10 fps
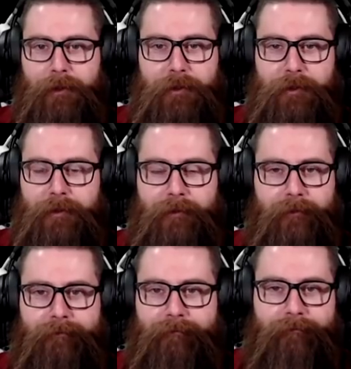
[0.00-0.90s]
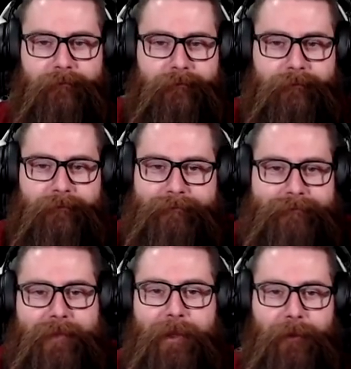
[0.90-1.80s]
Just
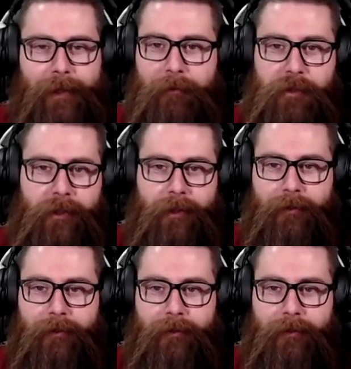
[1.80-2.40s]
you don't give a shit.